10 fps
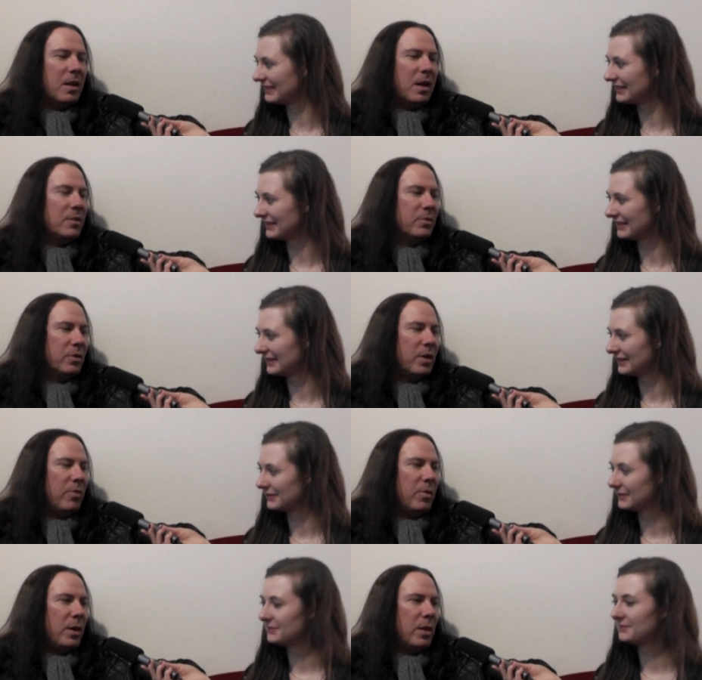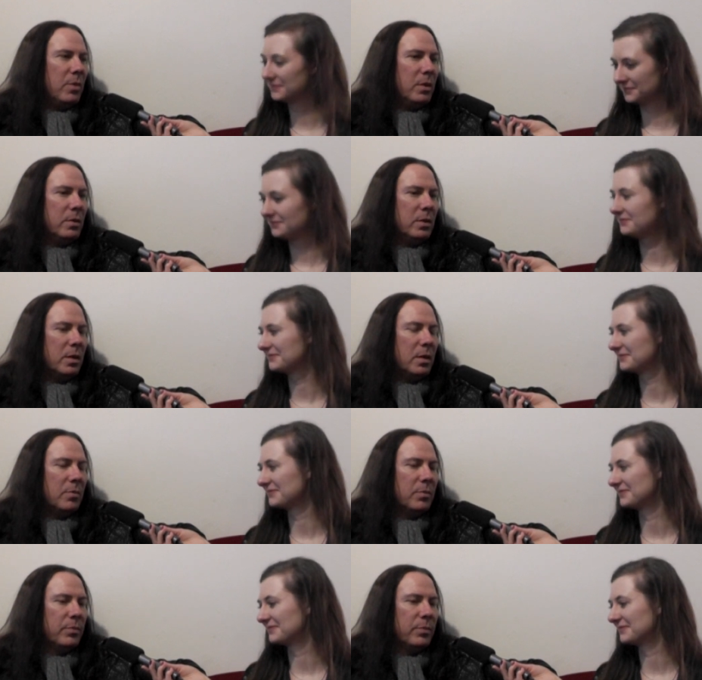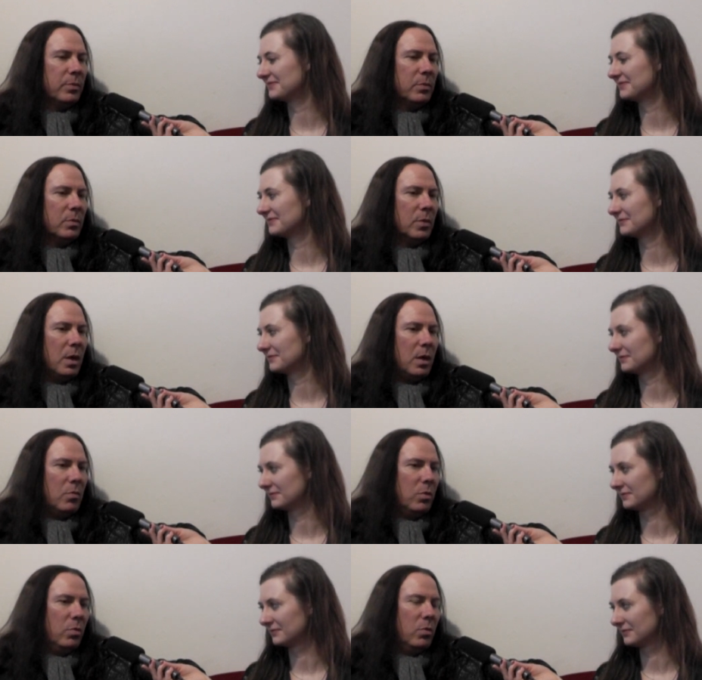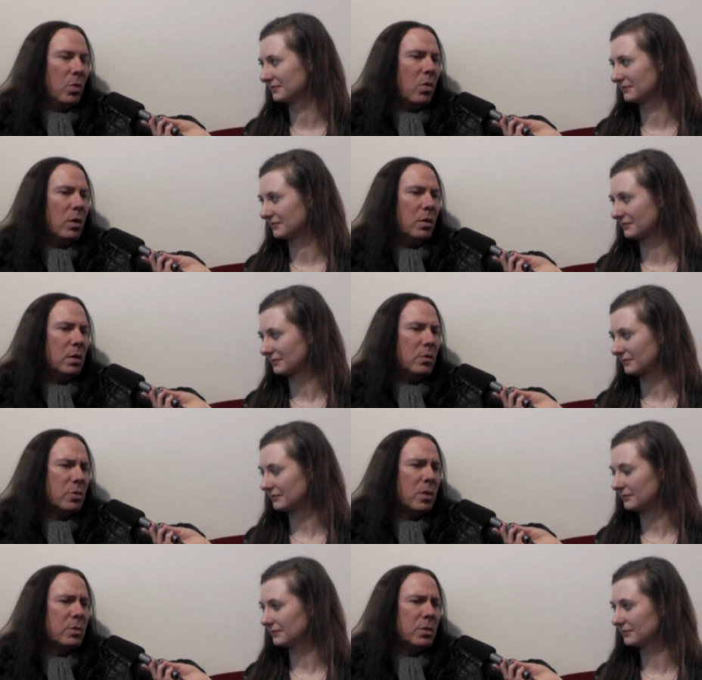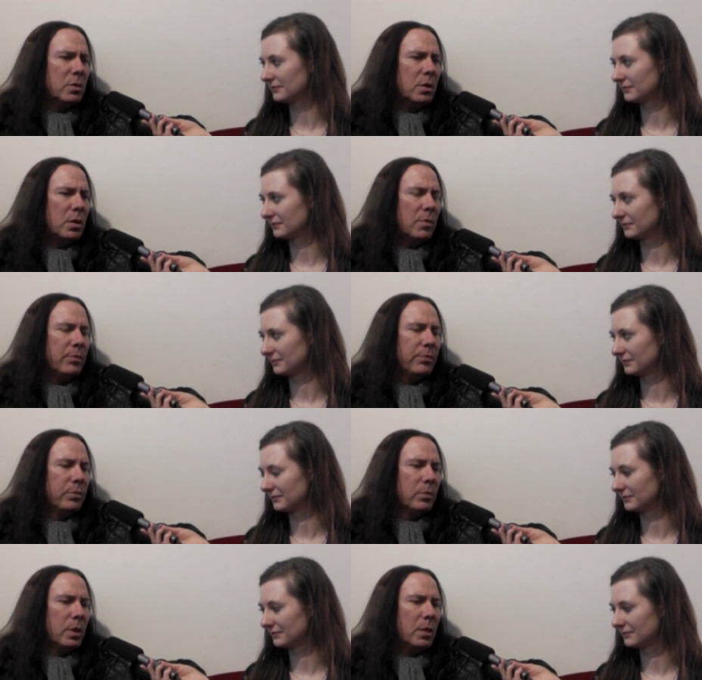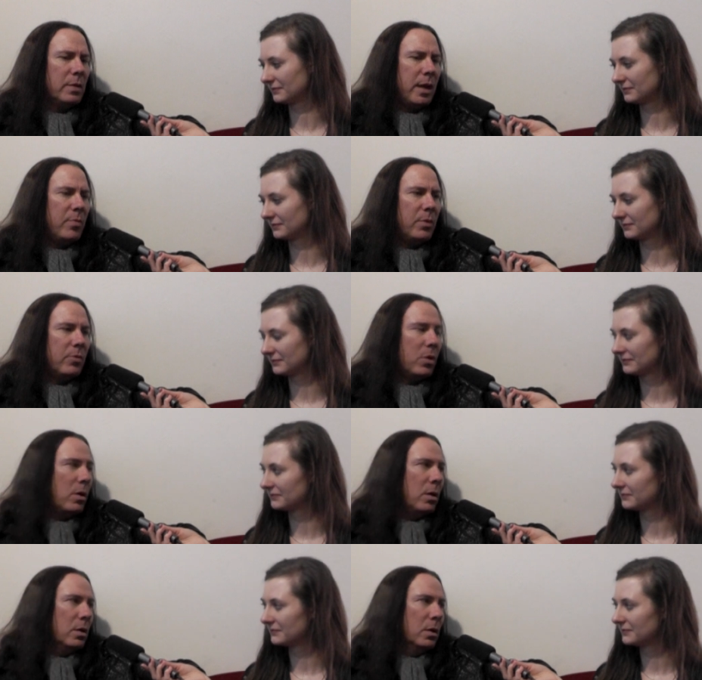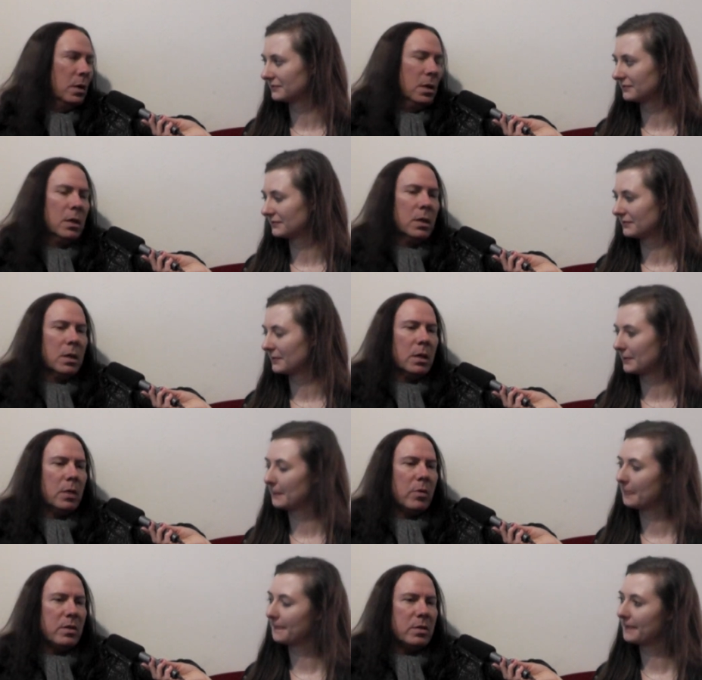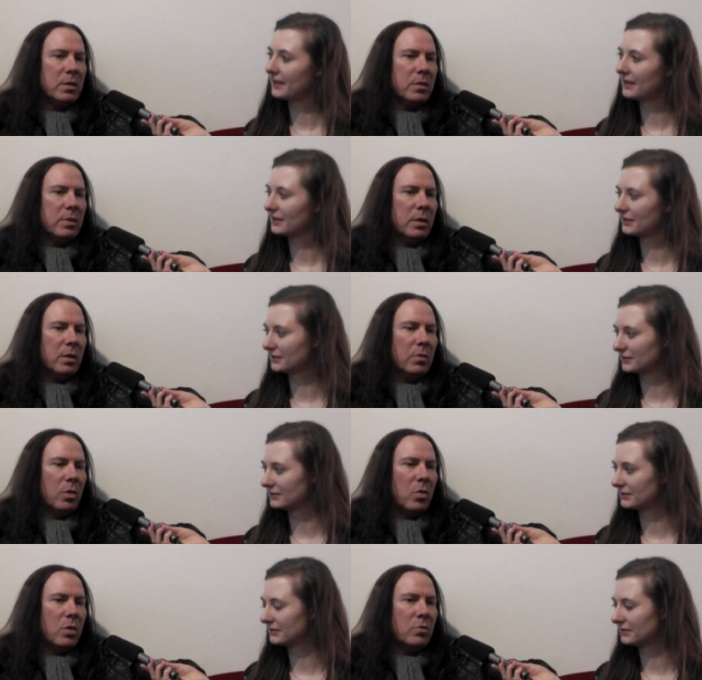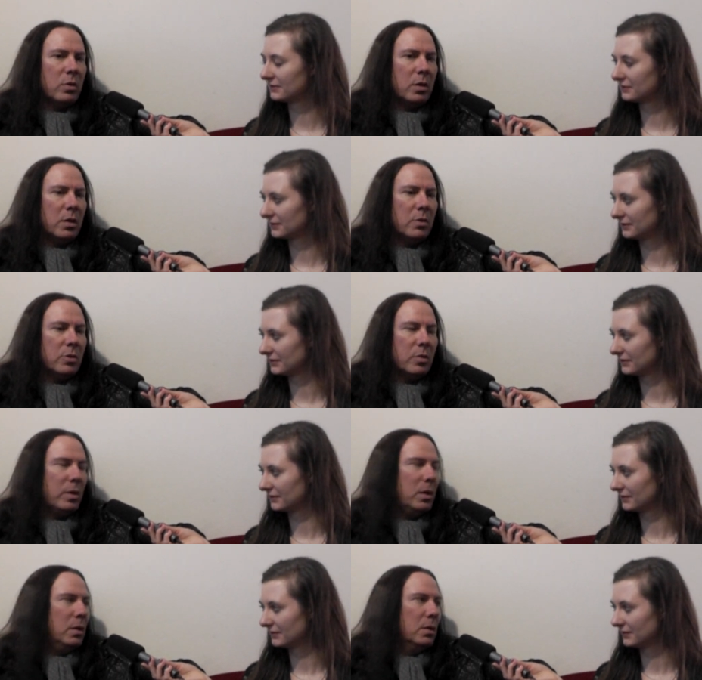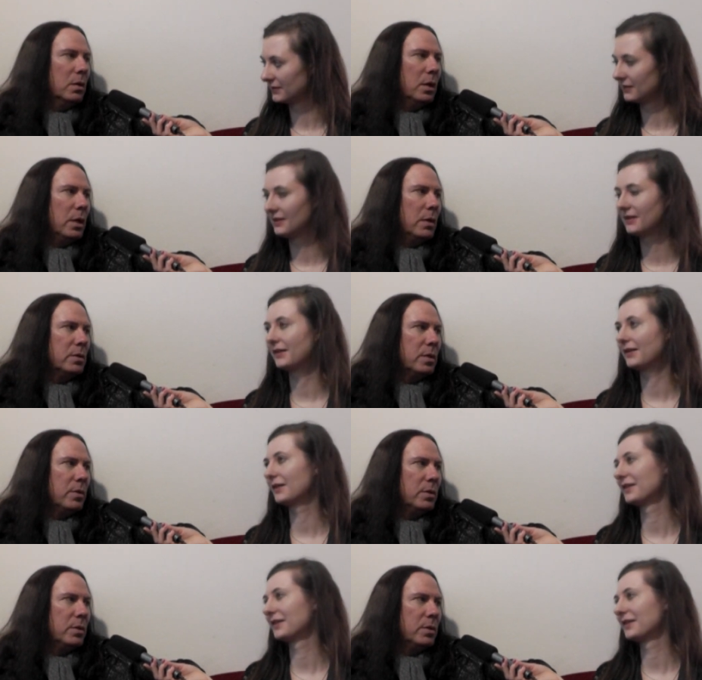Speaker 1: nights for everybody, but we recorded drums in Tampa, Florida. The rest of the recordings were done in Germany and some